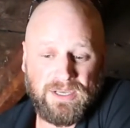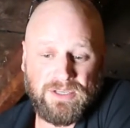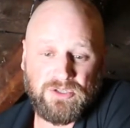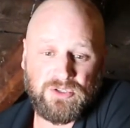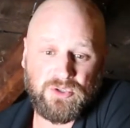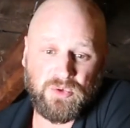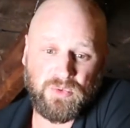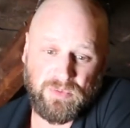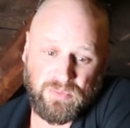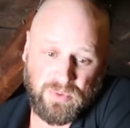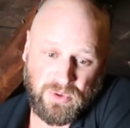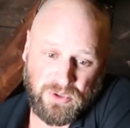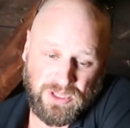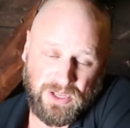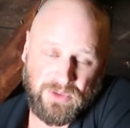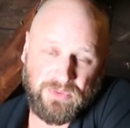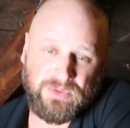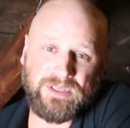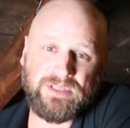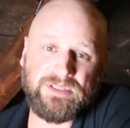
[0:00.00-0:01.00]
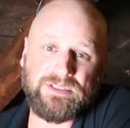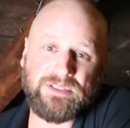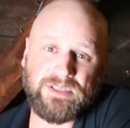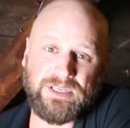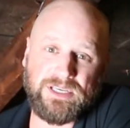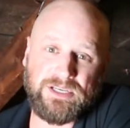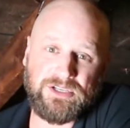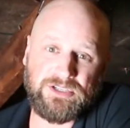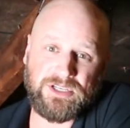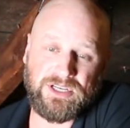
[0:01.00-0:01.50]
So we pulled out the
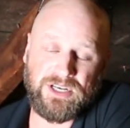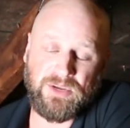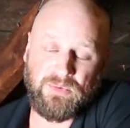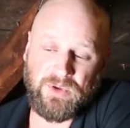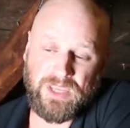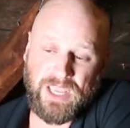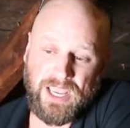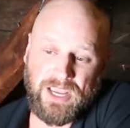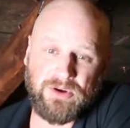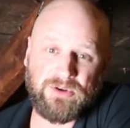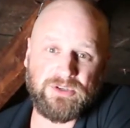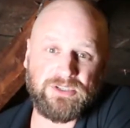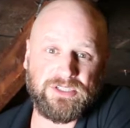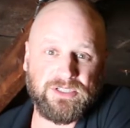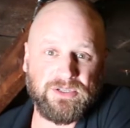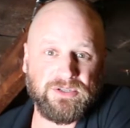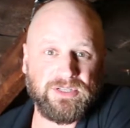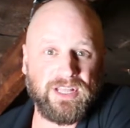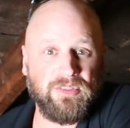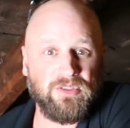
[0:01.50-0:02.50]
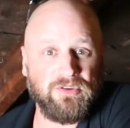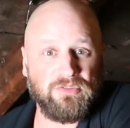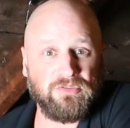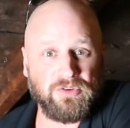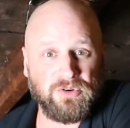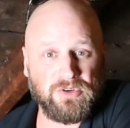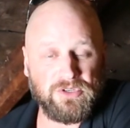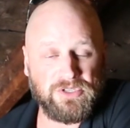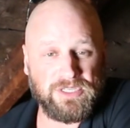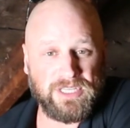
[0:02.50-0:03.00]
insulation and we air sealed on the
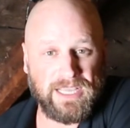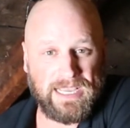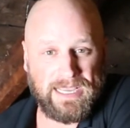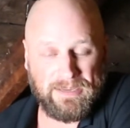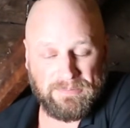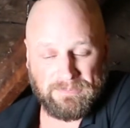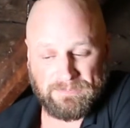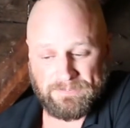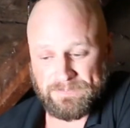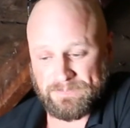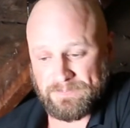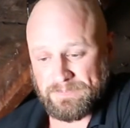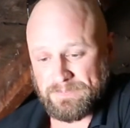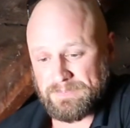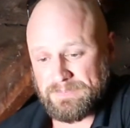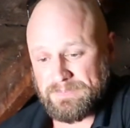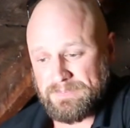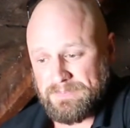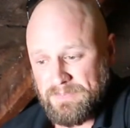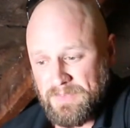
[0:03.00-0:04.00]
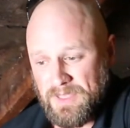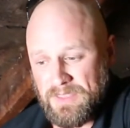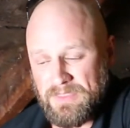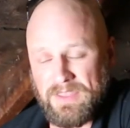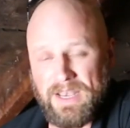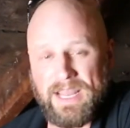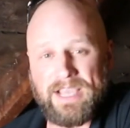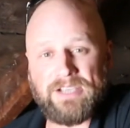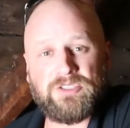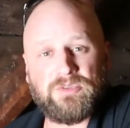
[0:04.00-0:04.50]
first day.
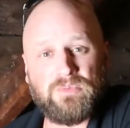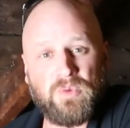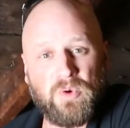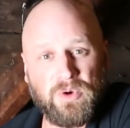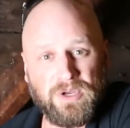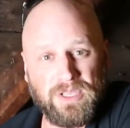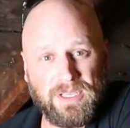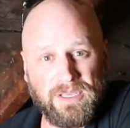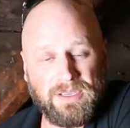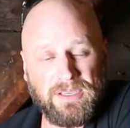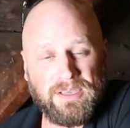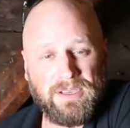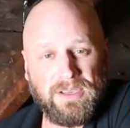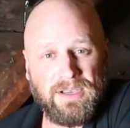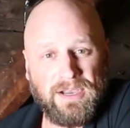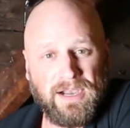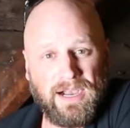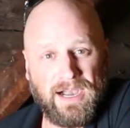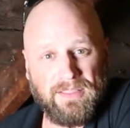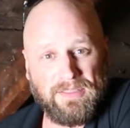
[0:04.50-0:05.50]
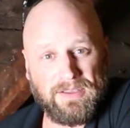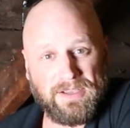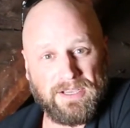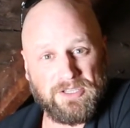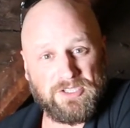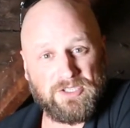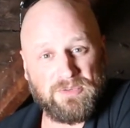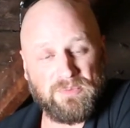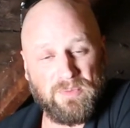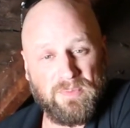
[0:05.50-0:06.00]
The next morning, the
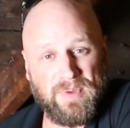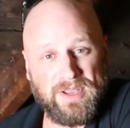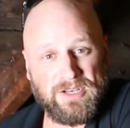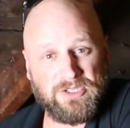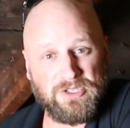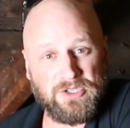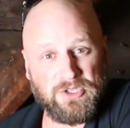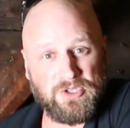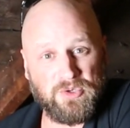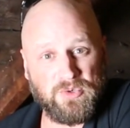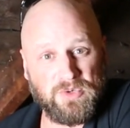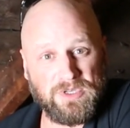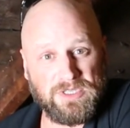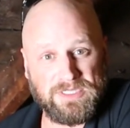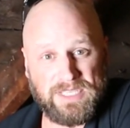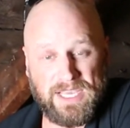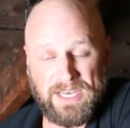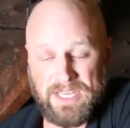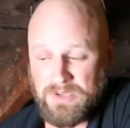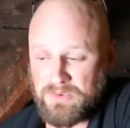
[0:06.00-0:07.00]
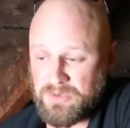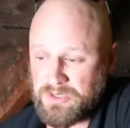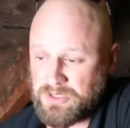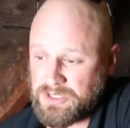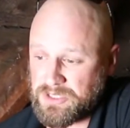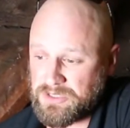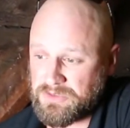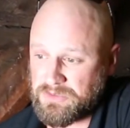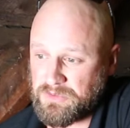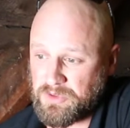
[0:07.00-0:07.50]
customer mentioned to us that he was
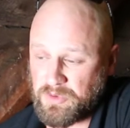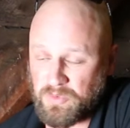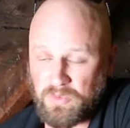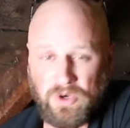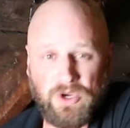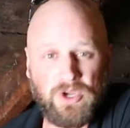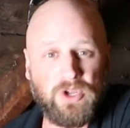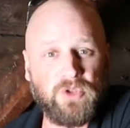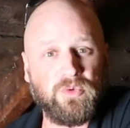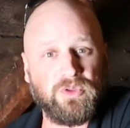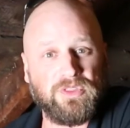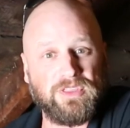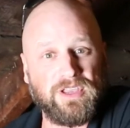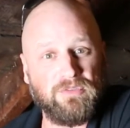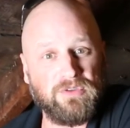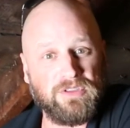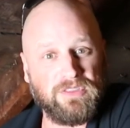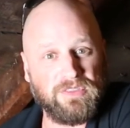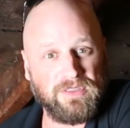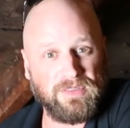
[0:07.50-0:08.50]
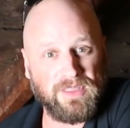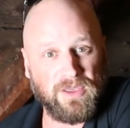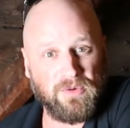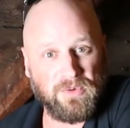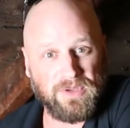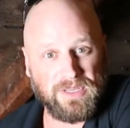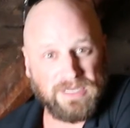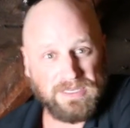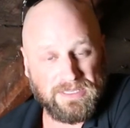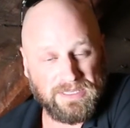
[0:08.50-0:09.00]
just thrilled with everything that
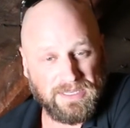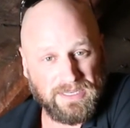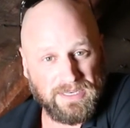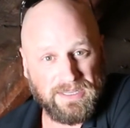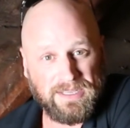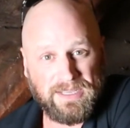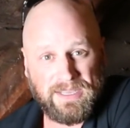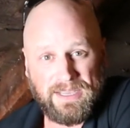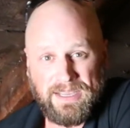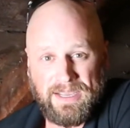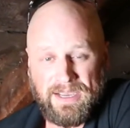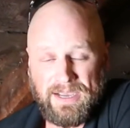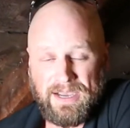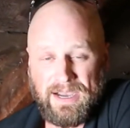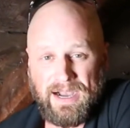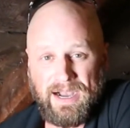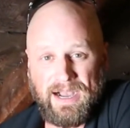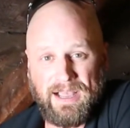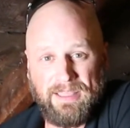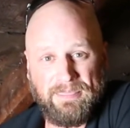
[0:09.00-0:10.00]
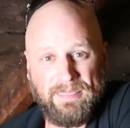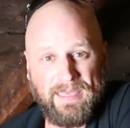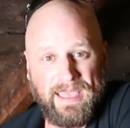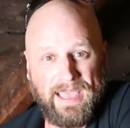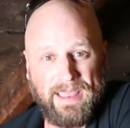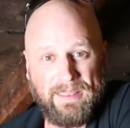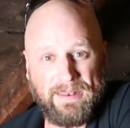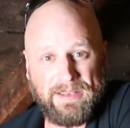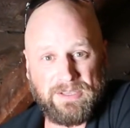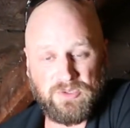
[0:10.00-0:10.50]
we had did,
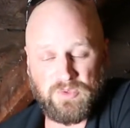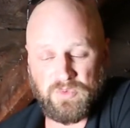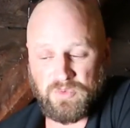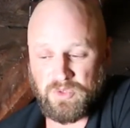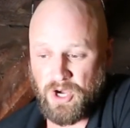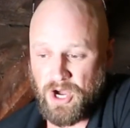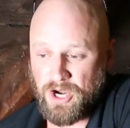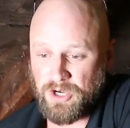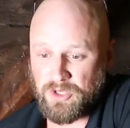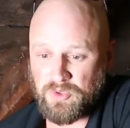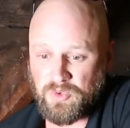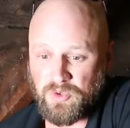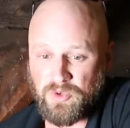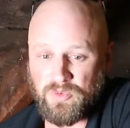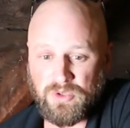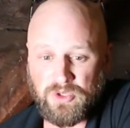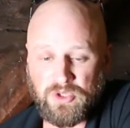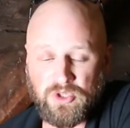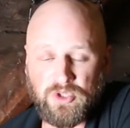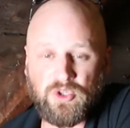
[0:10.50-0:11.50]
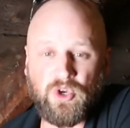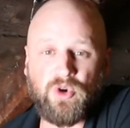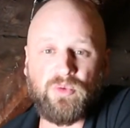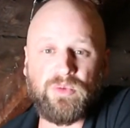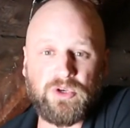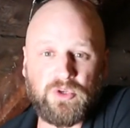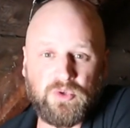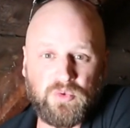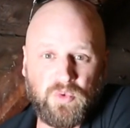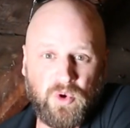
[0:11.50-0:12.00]
that his daughter's room was so
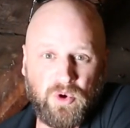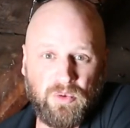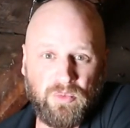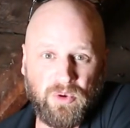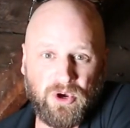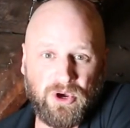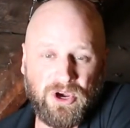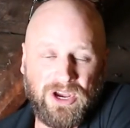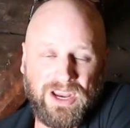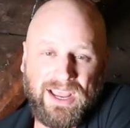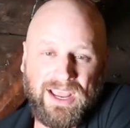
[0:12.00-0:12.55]
much warmer.